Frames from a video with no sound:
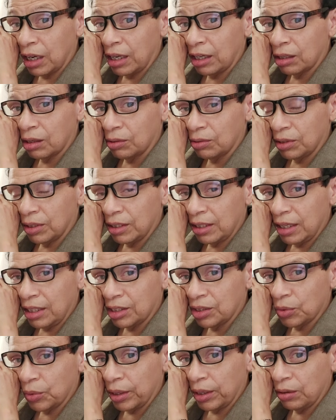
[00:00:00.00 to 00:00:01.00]
I had to go to the
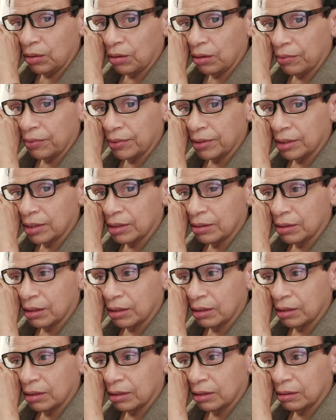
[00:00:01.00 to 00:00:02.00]
HOA office.
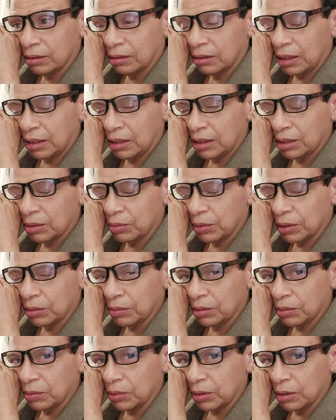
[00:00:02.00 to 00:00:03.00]
Uh, not this week.
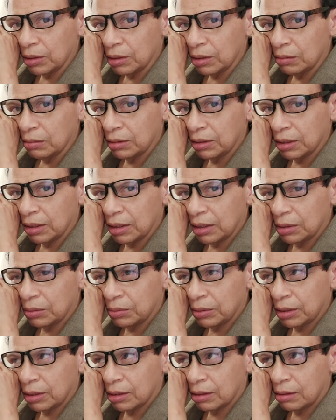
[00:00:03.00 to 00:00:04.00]
Was it? Was it
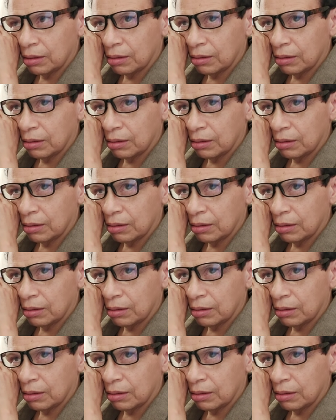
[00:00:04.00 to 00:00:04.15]
last week?